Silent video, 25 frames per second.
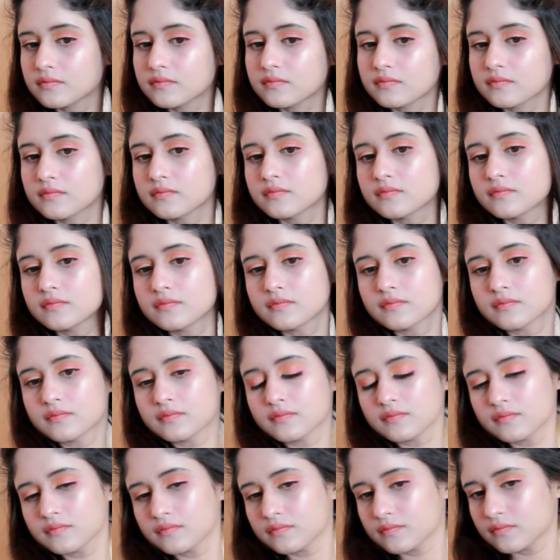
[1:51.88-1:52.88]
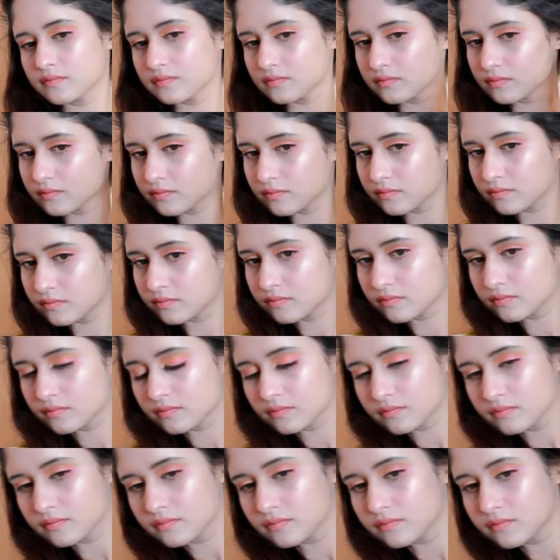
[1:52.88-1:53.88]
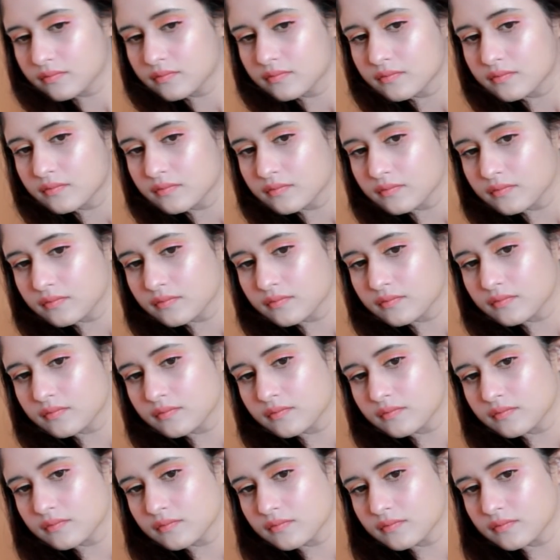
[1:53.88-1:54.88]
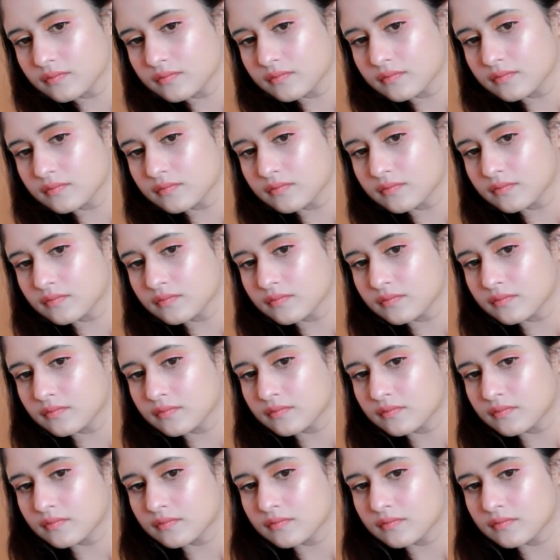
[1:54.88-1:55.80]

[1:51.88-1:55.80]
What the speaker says: (no one is talking)